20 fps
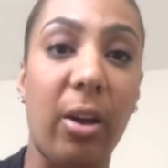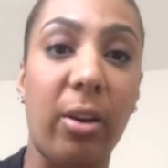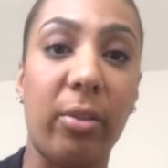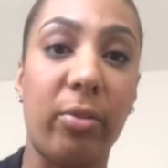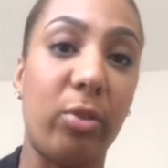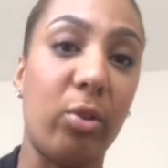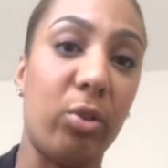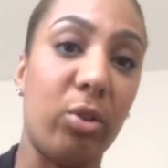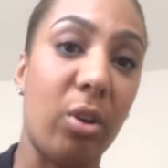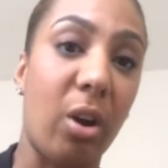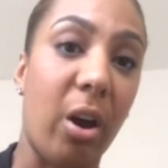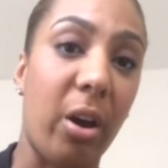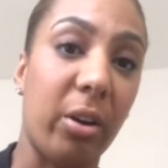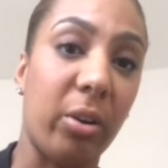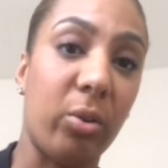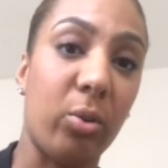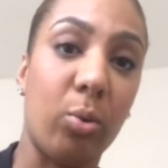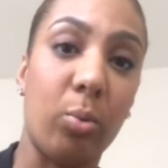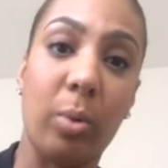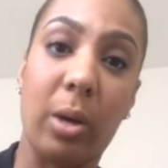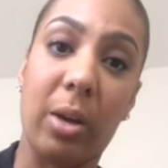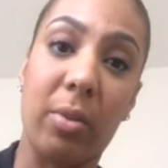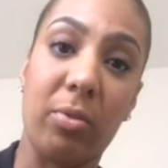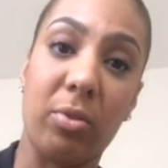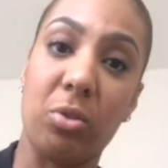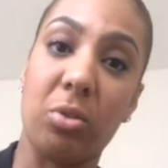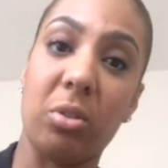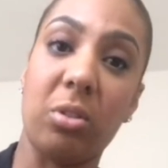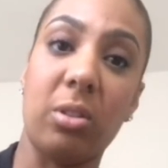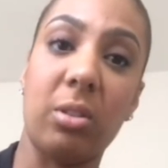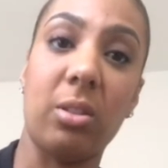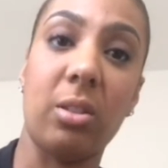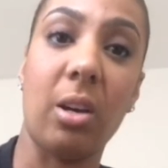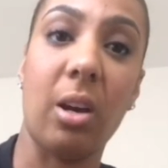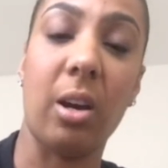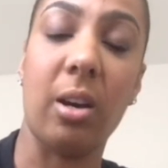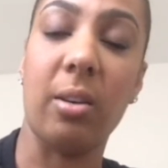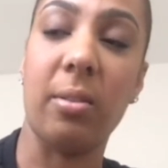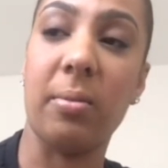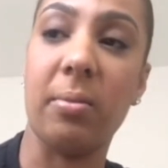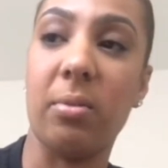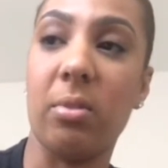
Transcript: if you're young or whatever, you can start,